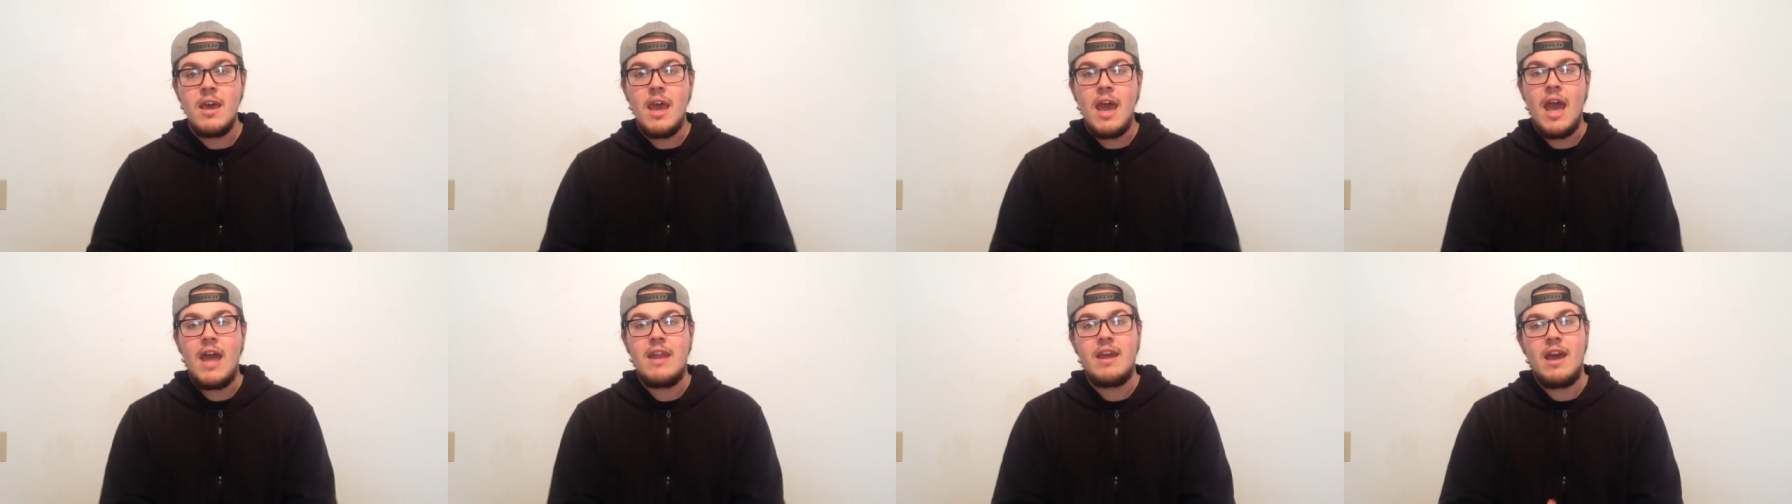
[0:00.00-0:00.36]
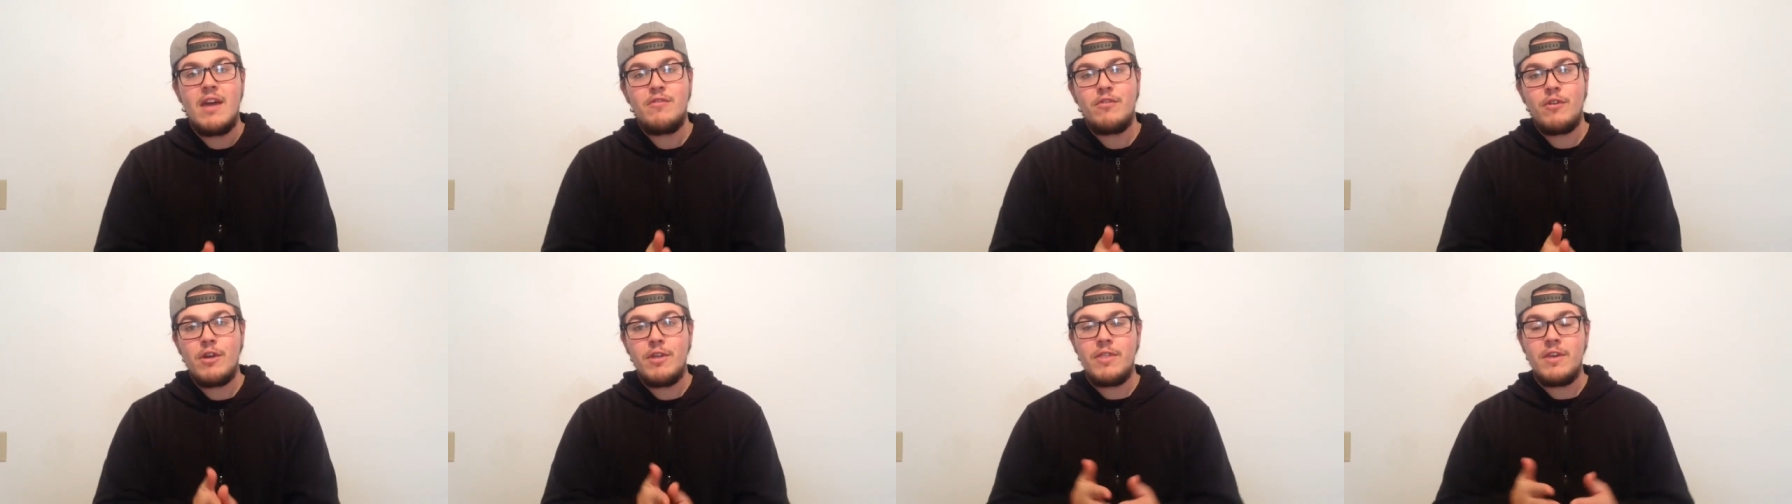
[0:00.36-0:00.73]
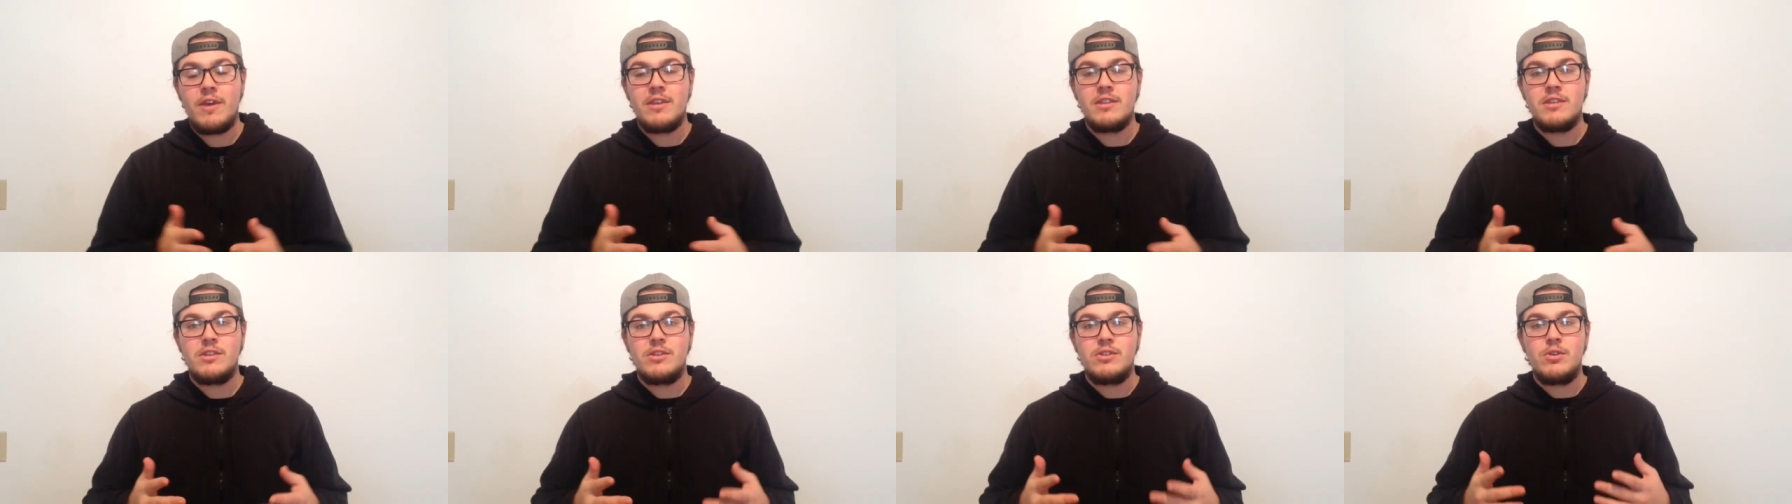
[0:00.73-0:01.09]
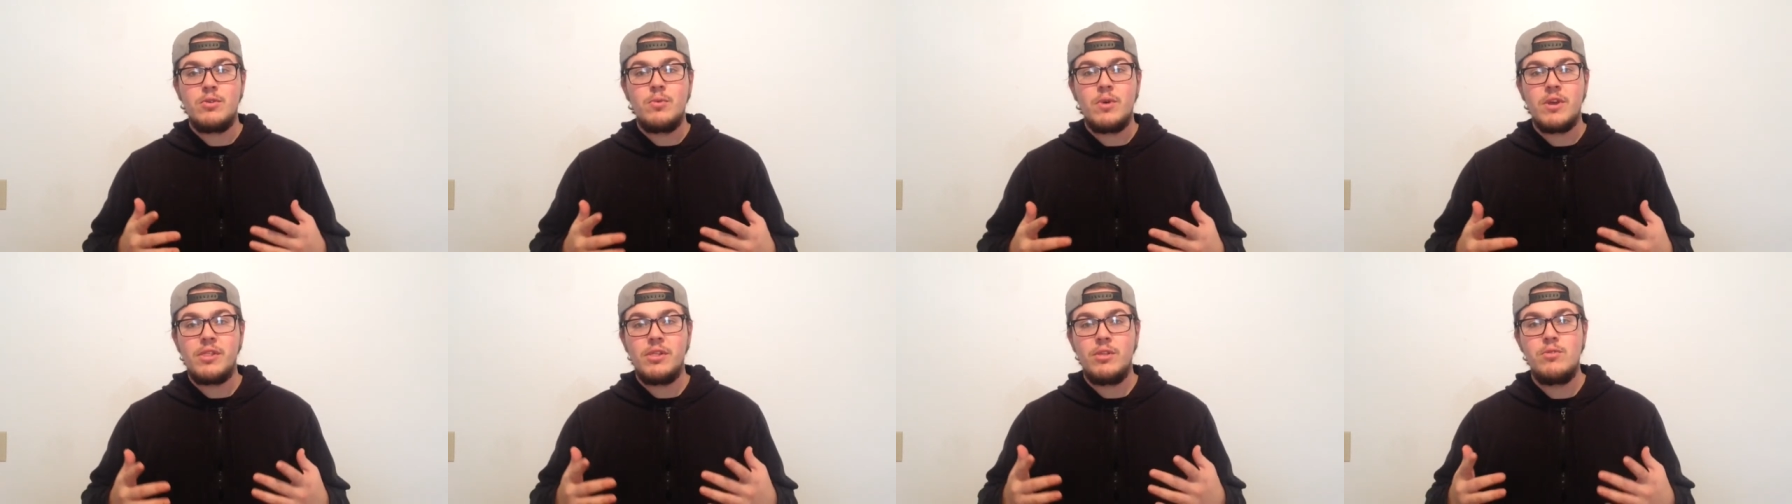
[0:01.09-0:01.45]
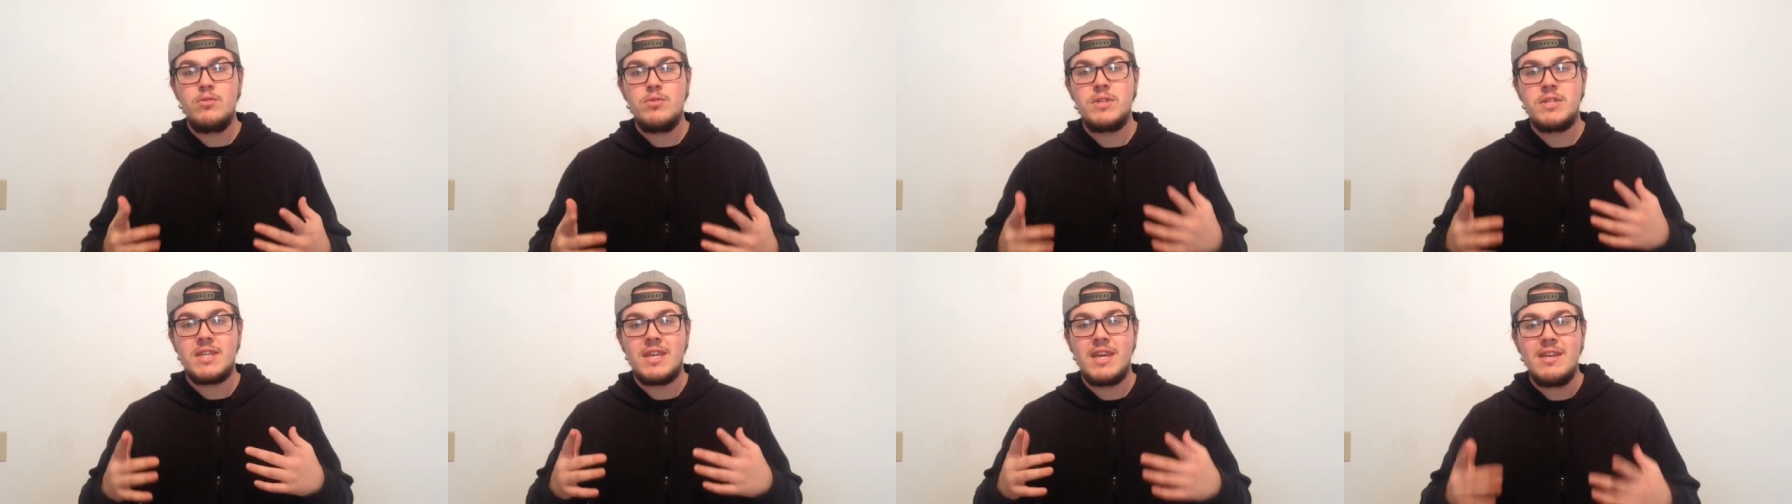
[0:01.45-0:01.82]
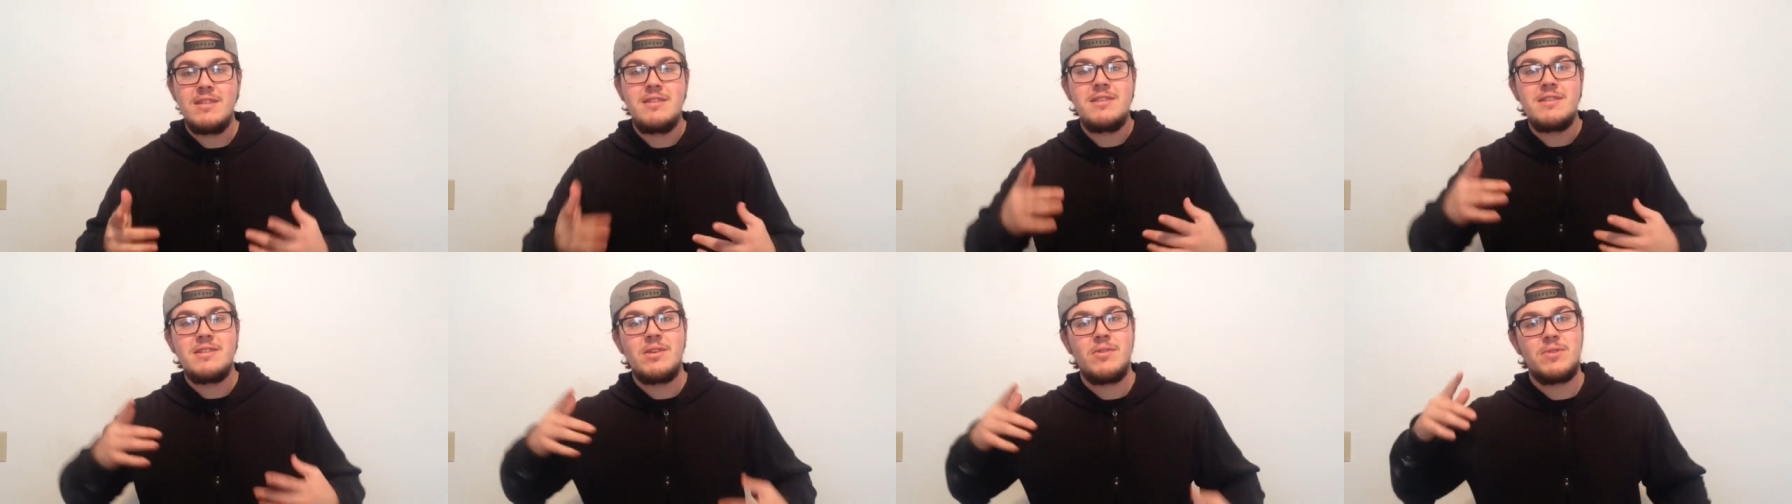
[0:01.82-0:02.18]
and everything to do with loose
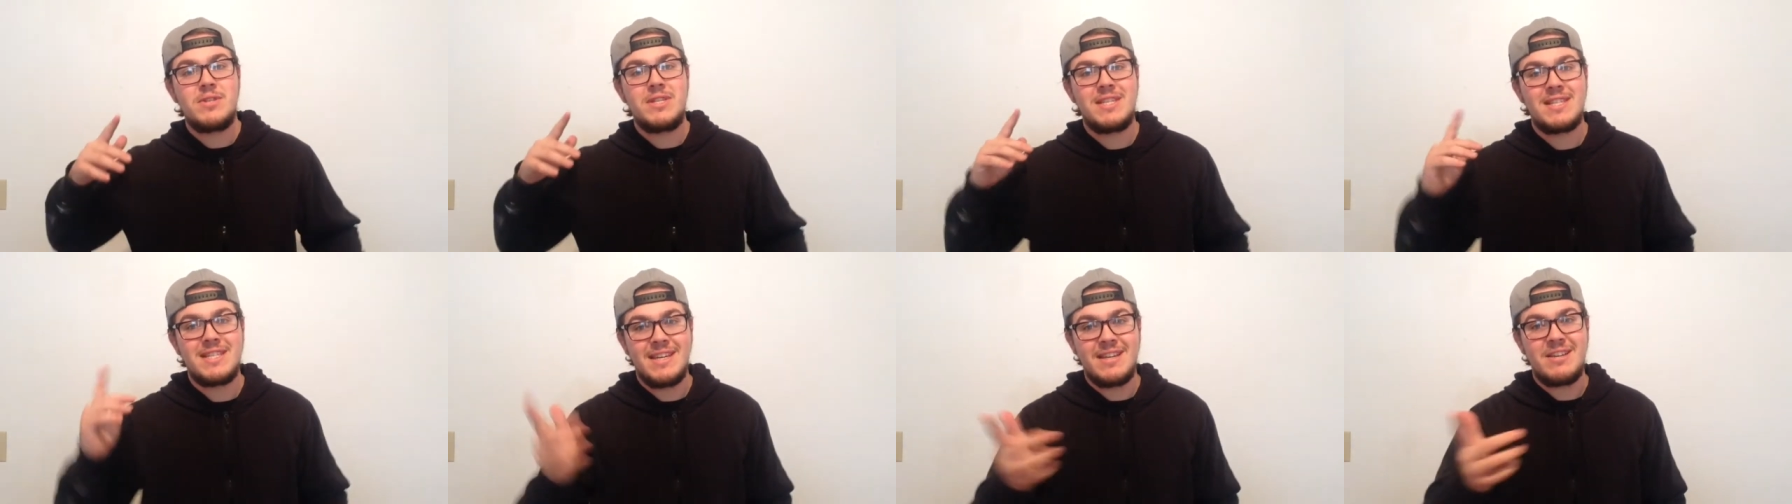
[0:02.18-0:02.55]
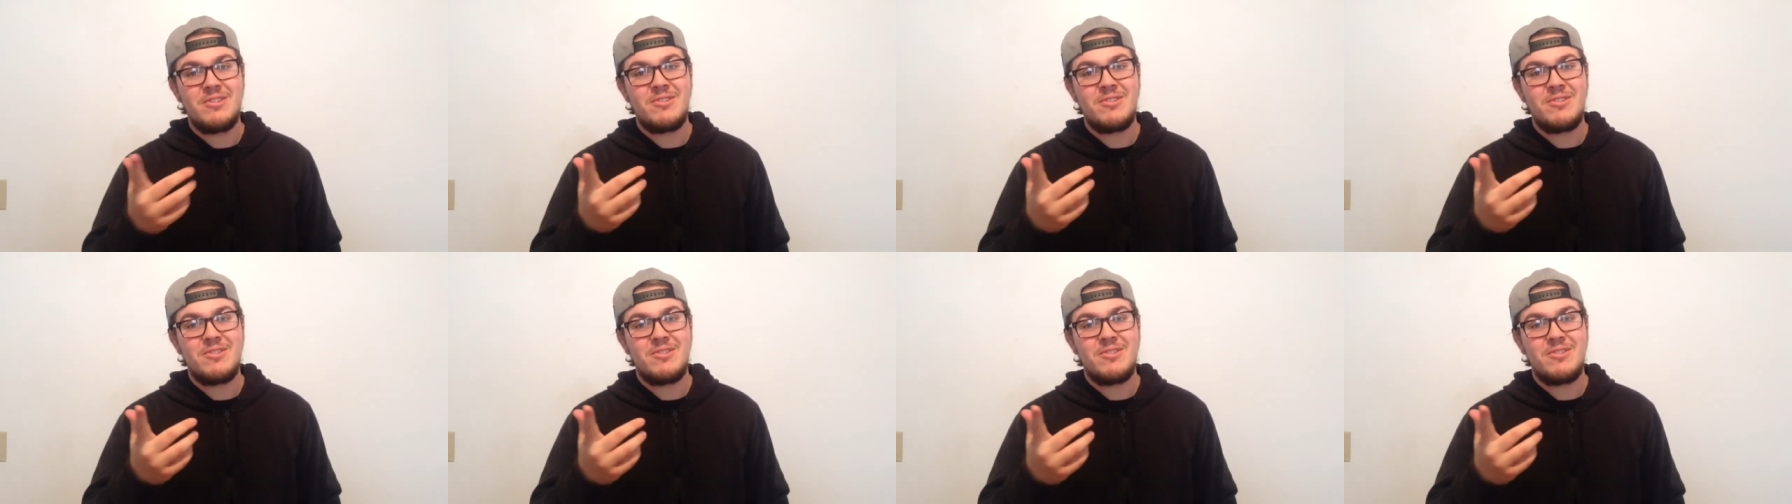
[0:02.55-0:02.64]
skin so stick